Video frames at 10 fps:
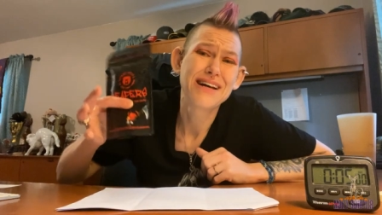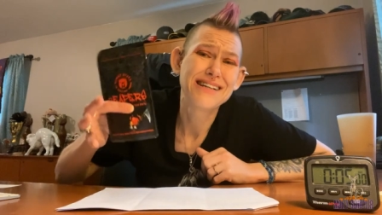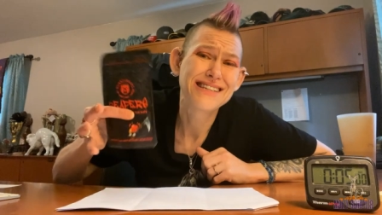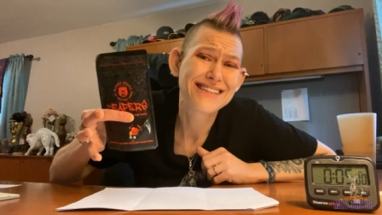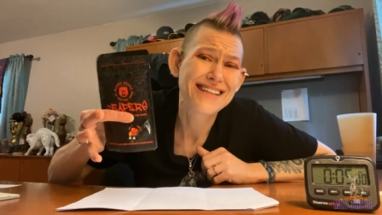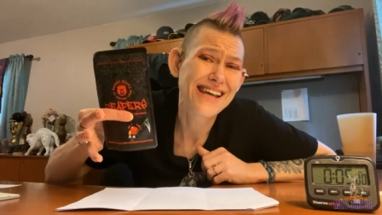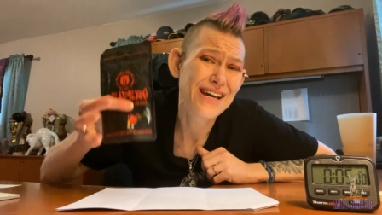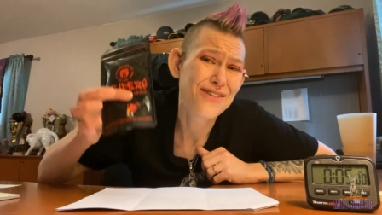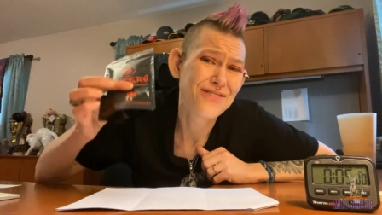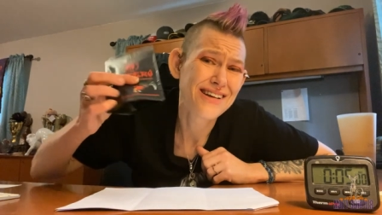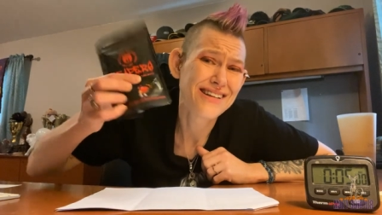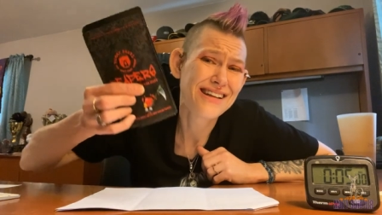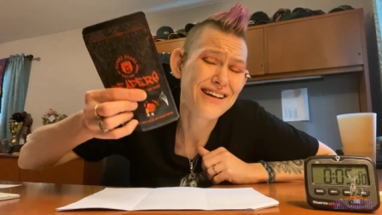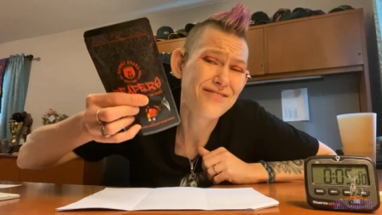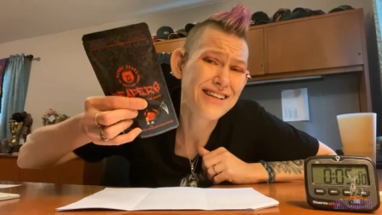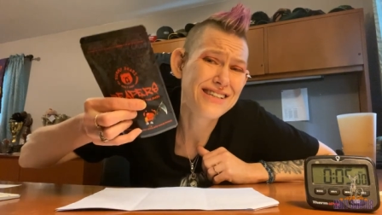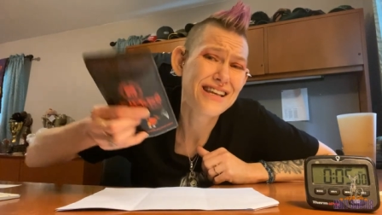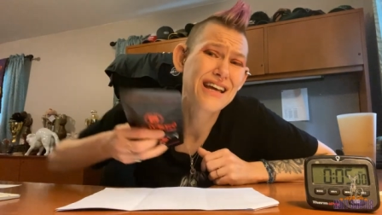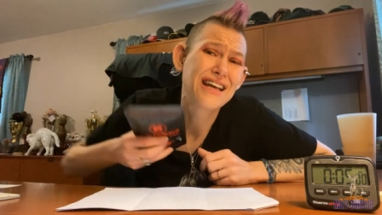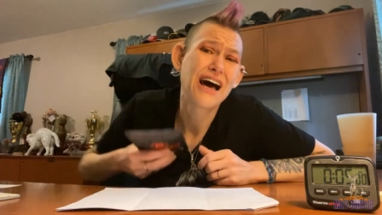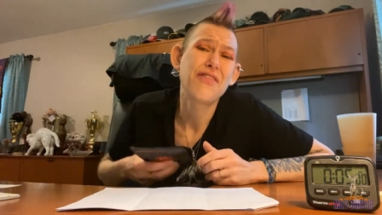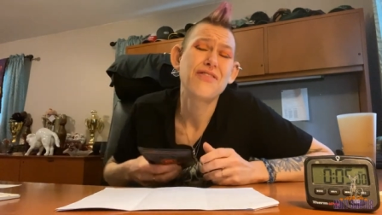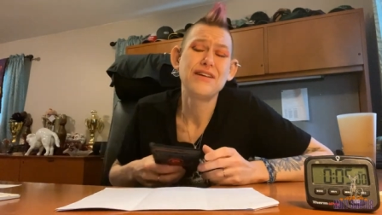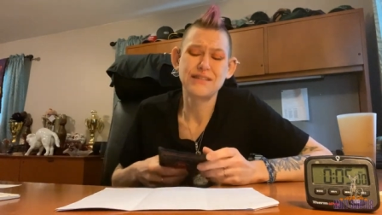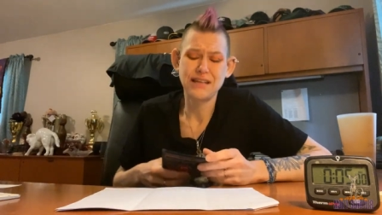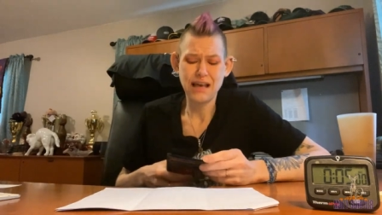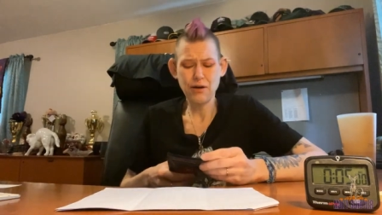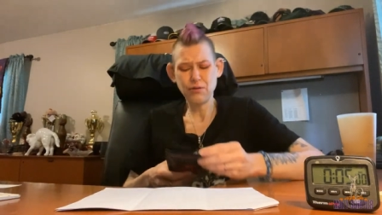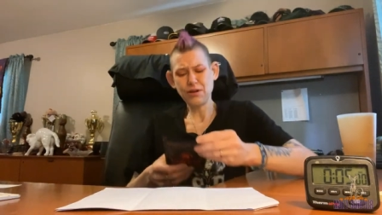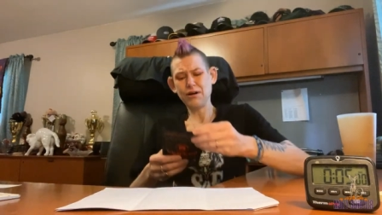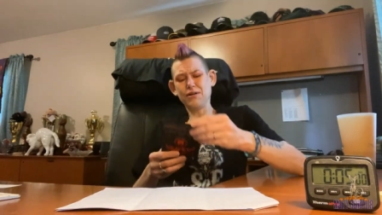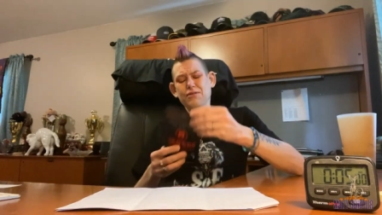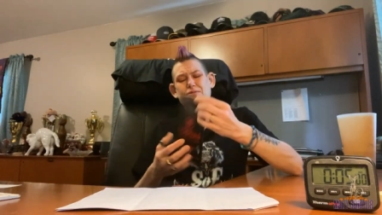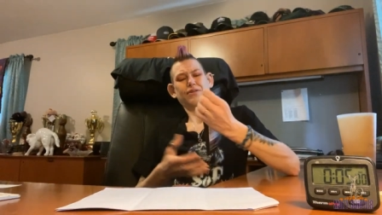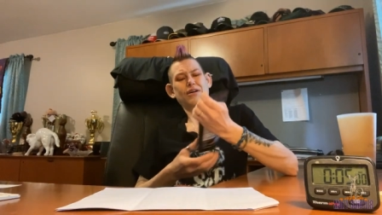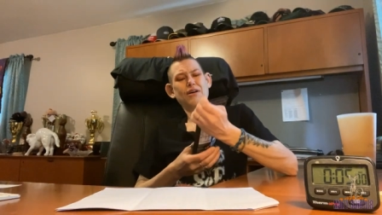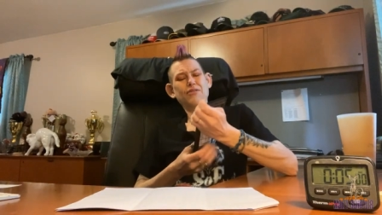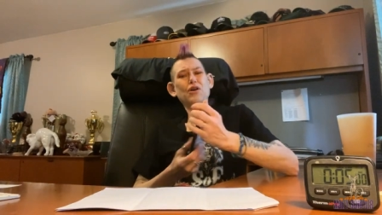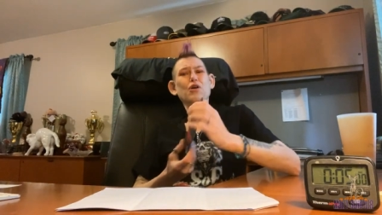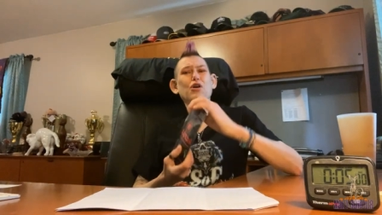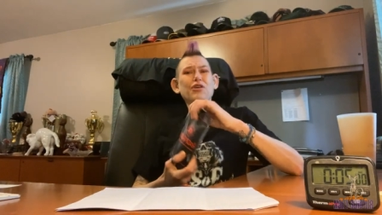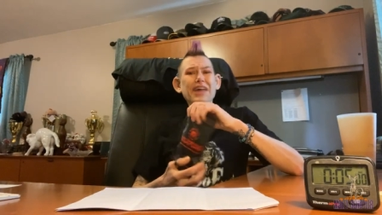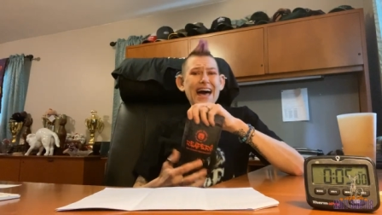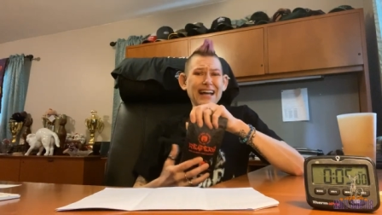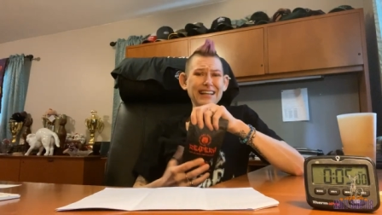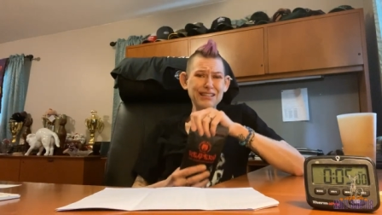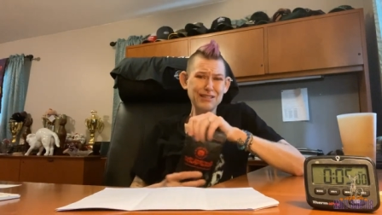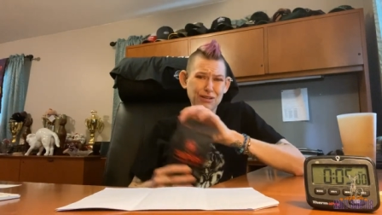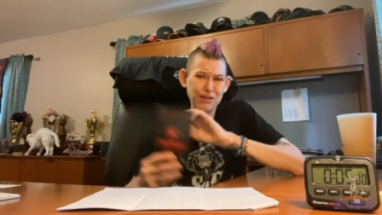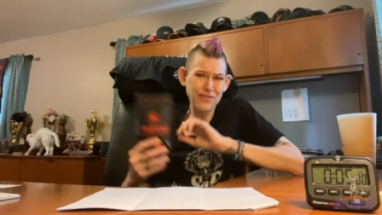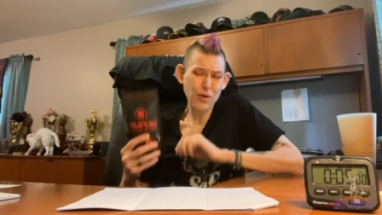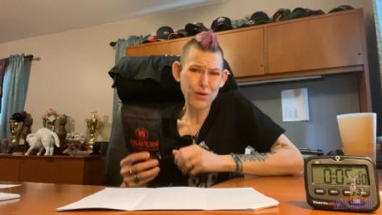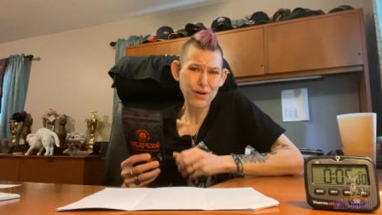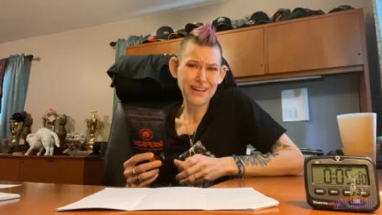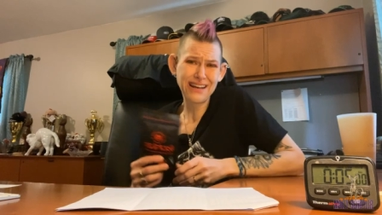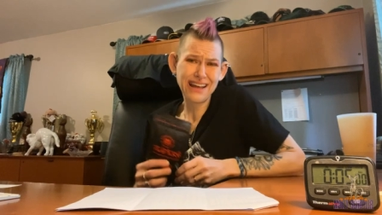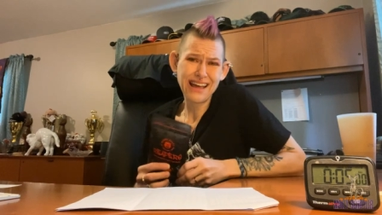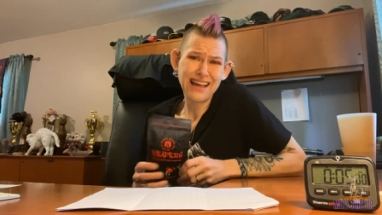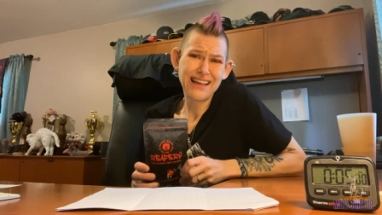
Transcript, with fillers: Spices Life. I love this. I got this out of the old Agnes store of Oregon.